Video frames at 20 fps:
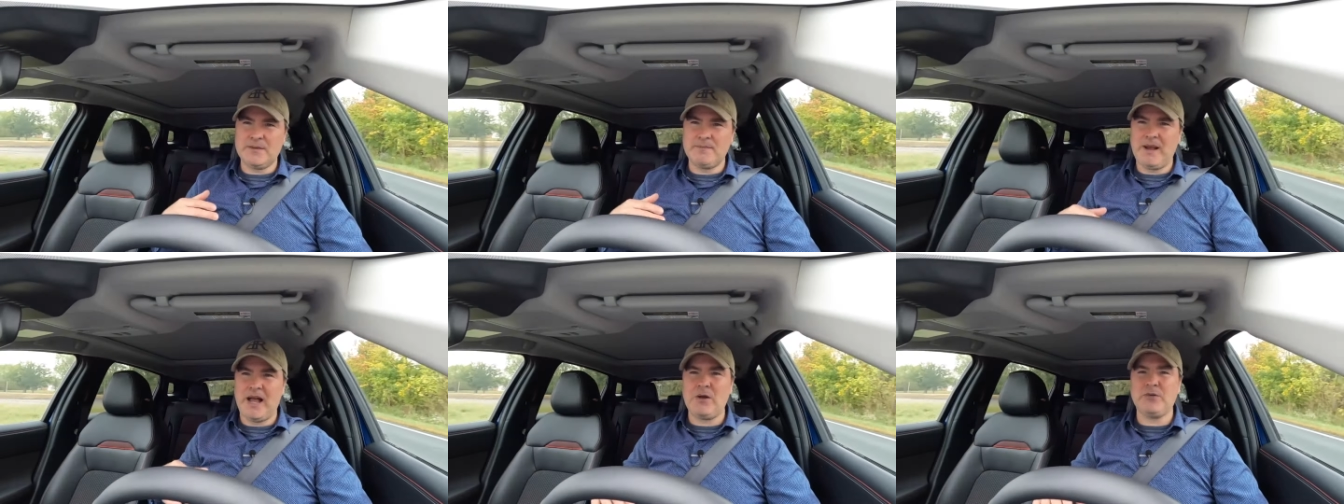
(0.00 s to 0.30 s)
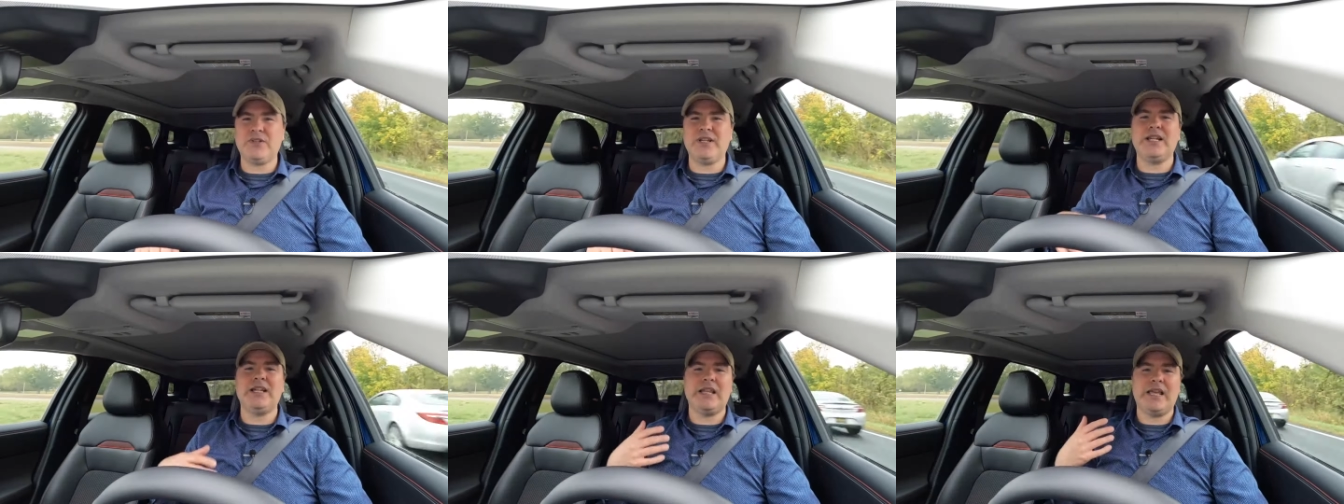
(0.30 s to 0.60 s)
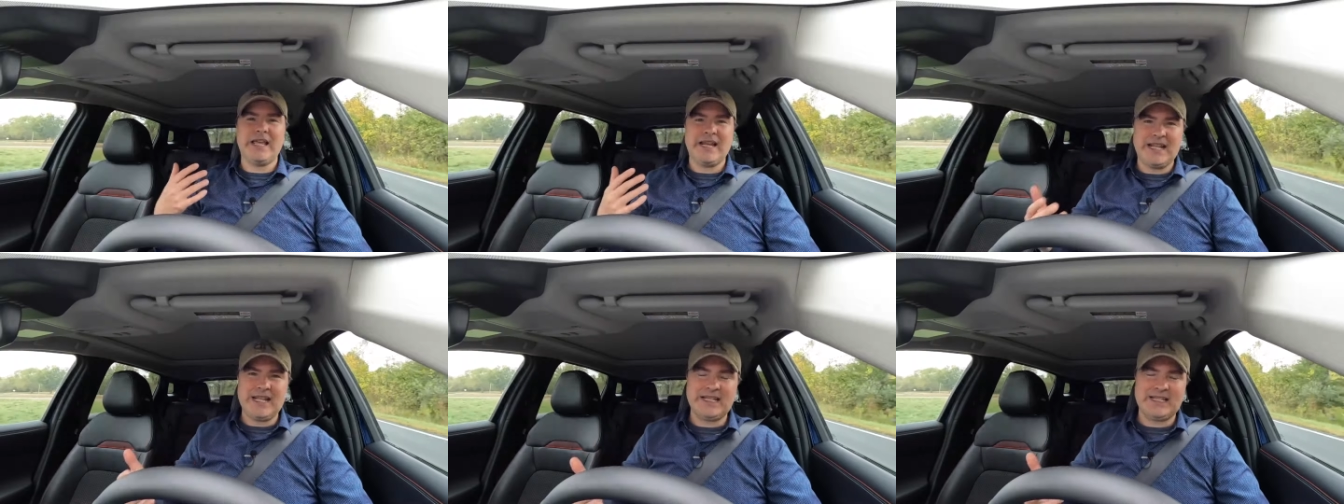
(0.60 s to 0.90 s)
mounted.
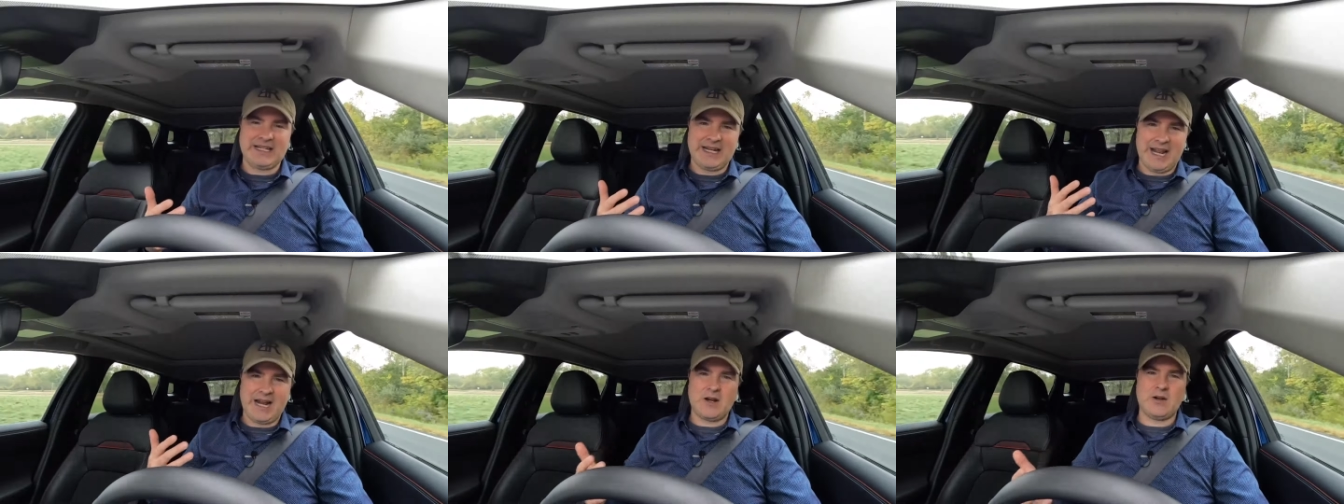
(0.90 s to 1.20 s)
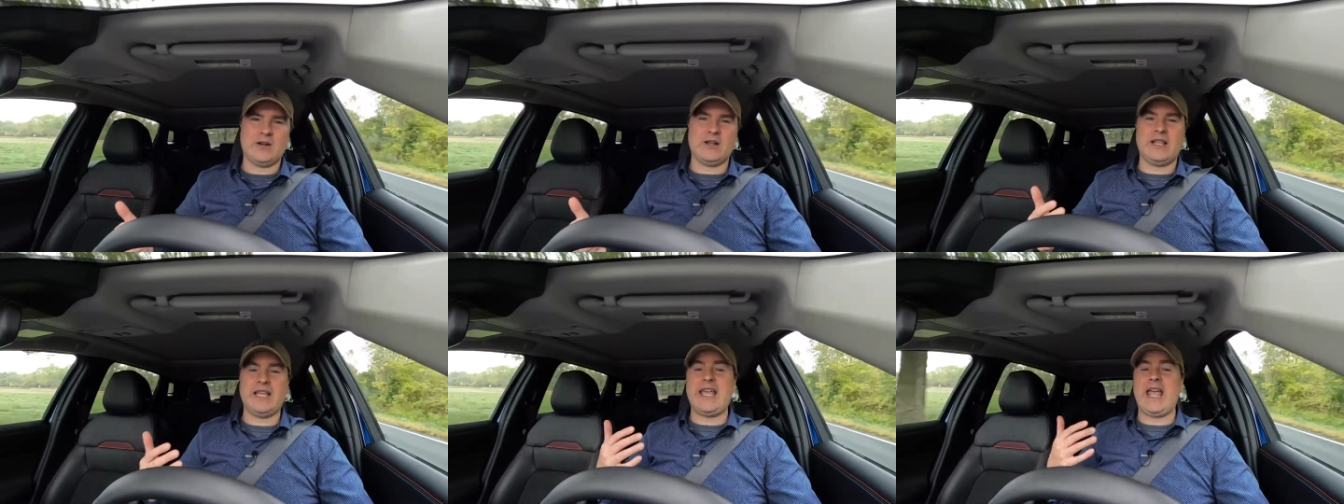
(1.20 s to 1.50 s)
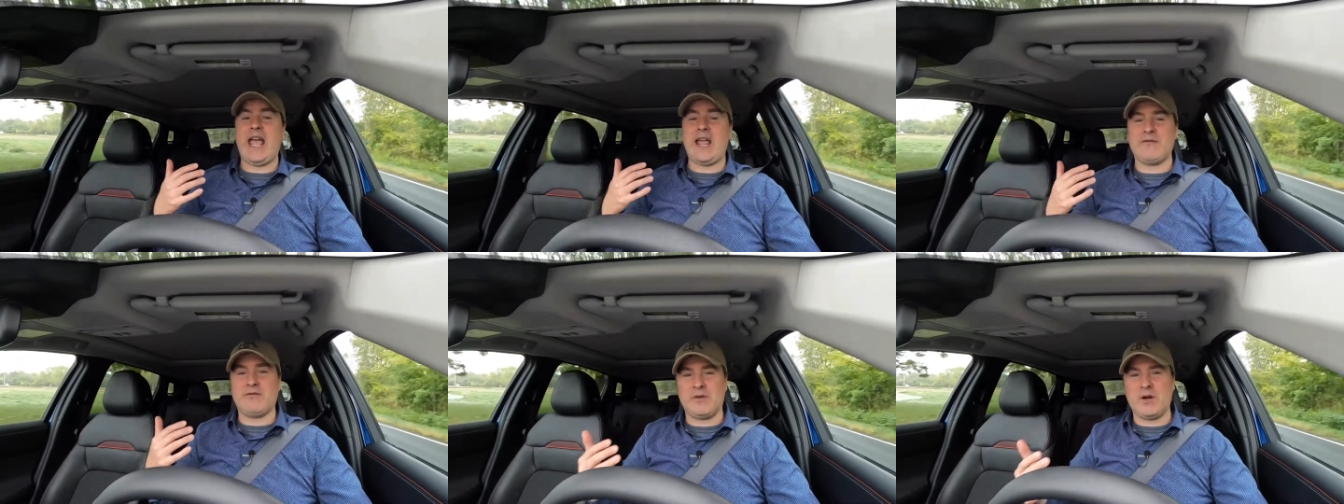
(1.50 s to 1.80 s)
It is
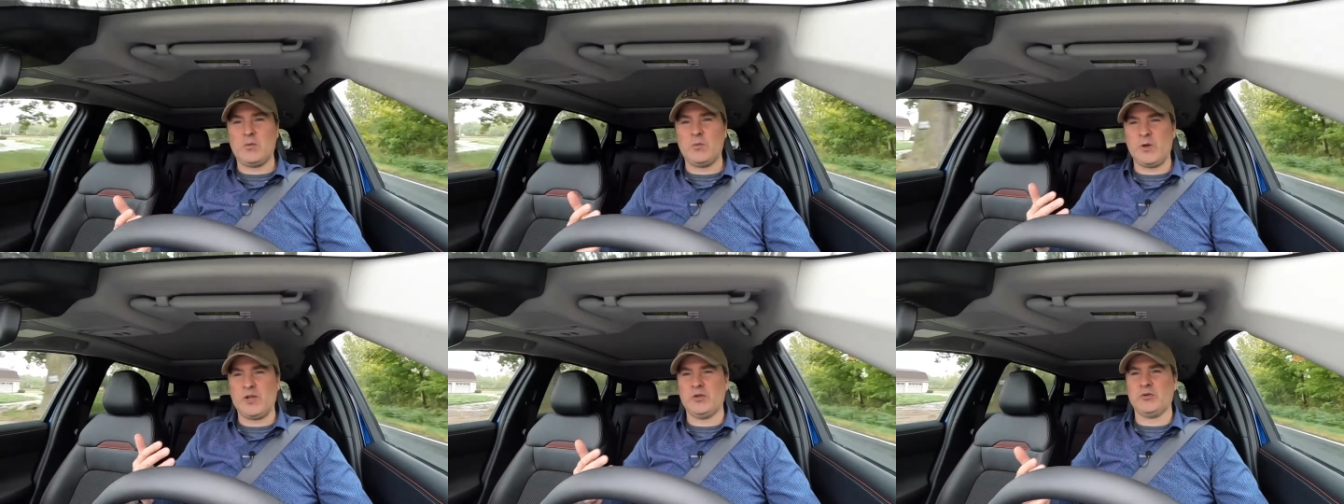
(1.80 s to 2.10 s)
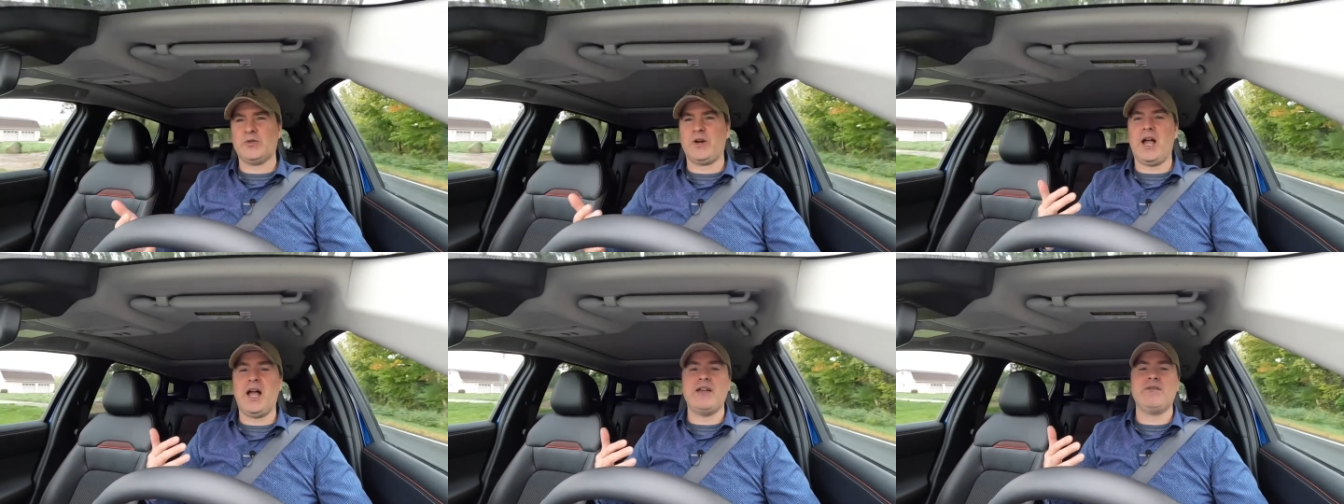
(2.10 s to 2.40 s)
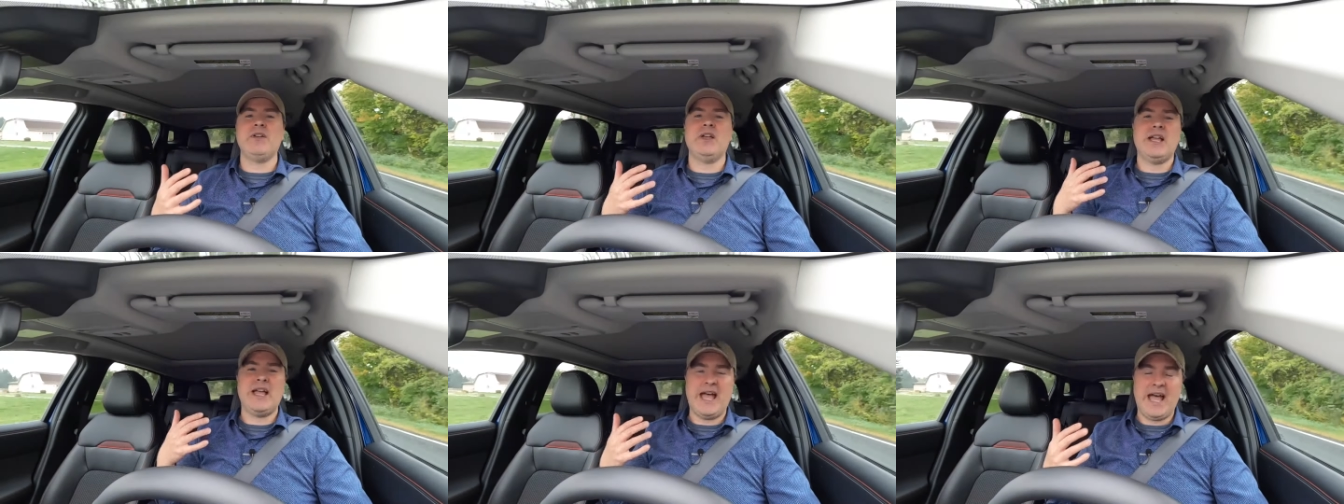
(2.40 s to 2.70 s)
inherently a front-wheel
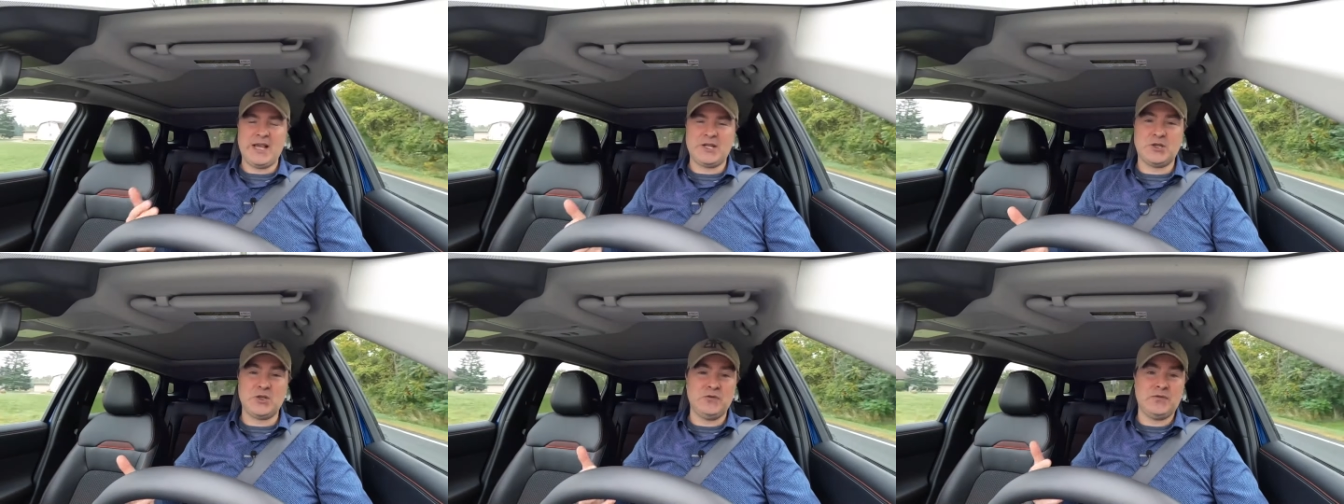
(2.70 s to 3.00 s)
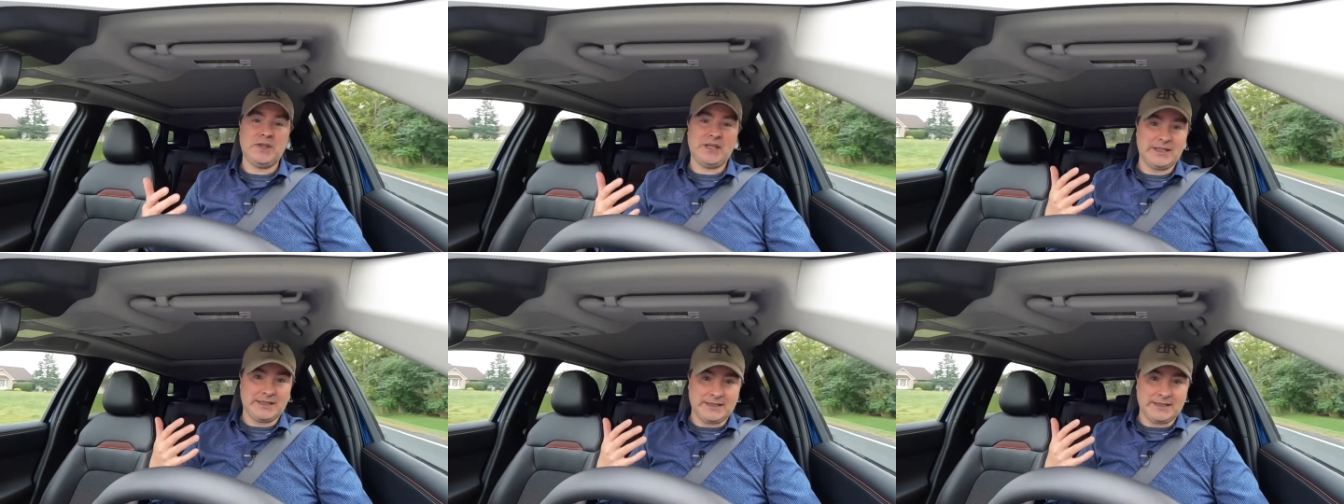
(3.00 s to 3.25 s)
drive SUV